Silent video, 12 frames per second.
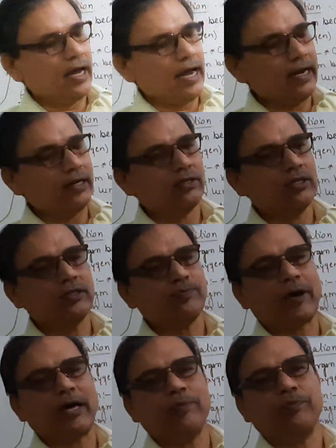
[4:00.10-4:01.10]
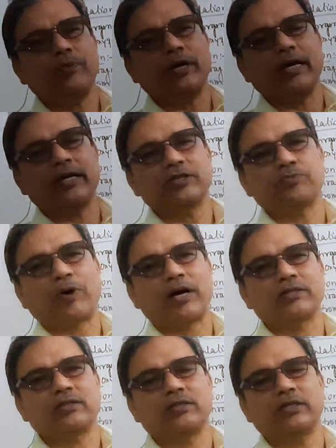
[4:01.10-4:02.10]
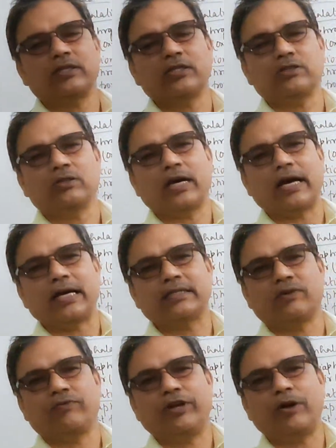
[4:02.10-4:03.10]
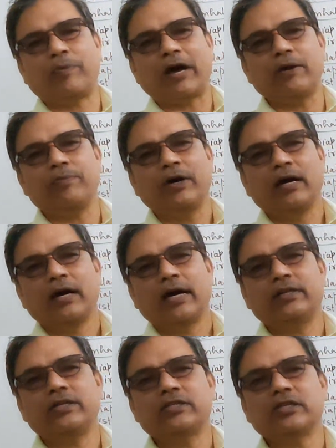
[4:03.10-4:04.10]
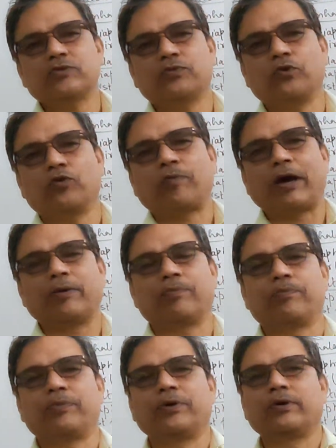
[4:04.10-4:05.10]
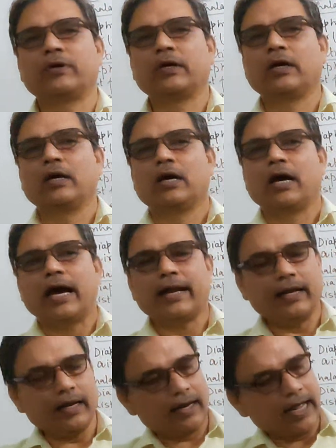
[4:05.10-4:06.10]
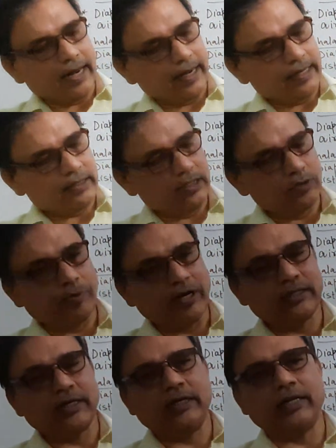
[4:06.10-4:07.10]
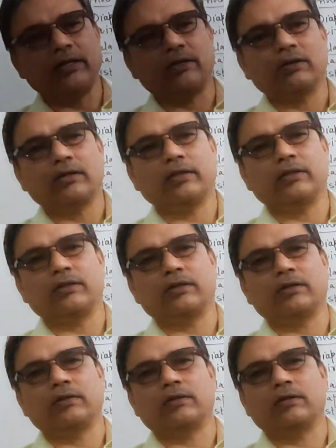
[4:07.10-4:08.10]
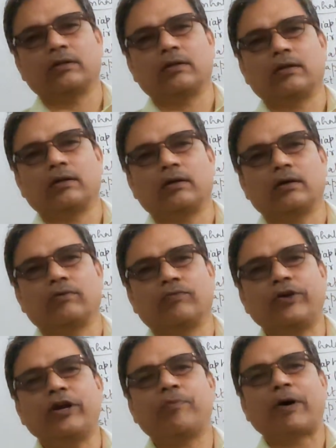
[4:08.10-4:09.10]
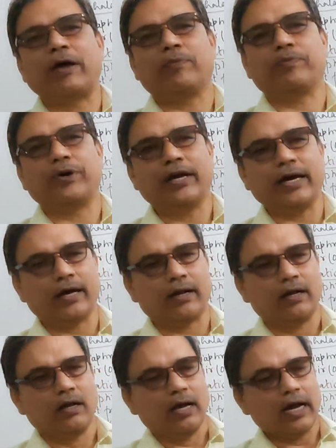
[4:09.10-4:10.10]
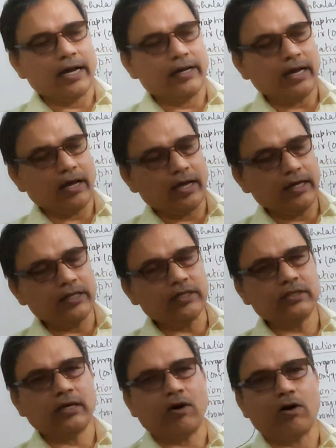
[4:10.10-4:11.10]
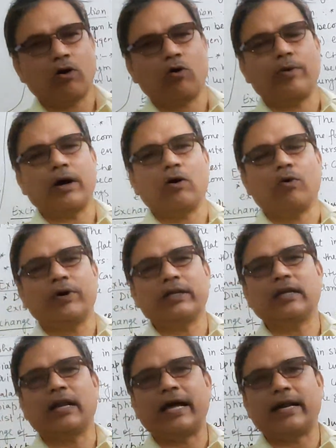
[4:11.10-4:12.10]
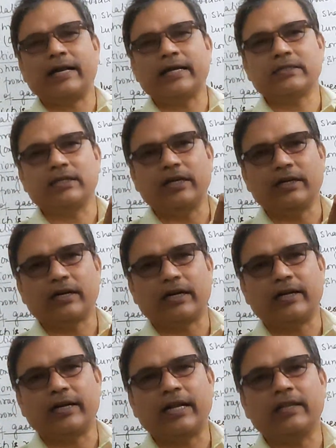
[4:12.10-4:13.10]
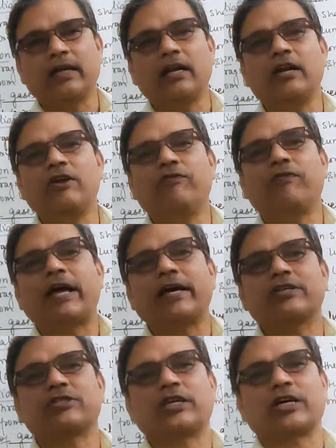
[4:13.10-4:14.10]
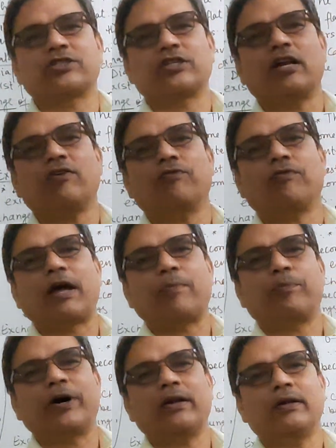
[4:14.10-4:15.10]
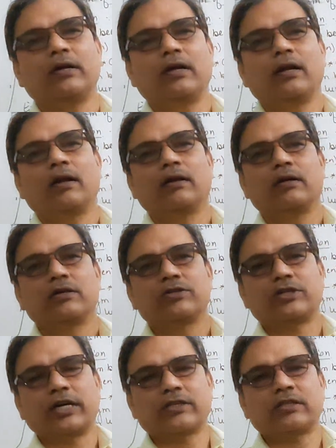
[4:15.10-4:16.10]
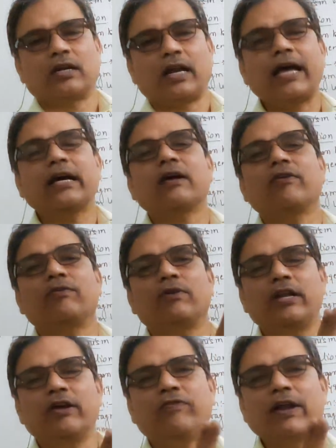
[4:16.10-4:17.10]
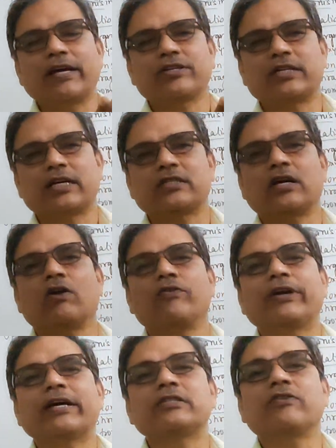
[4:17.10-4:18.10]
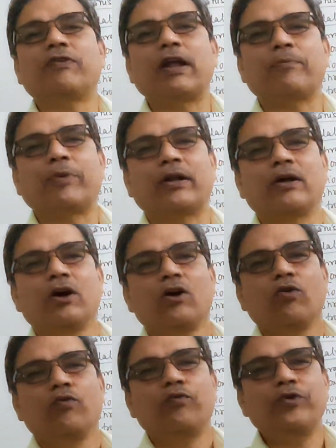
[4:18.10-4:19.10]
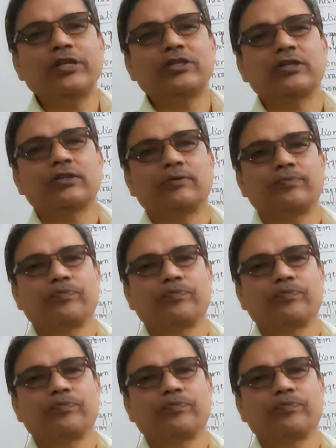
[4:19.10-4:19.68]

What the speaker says: and this pipe air is passed. This is as a windpipe and this is food pipe. And larynx is present in windpipe here, and is over the larynx. It contains the leaf-like structure, flapper structure, like a leaf-like structure, or we can say flapper, which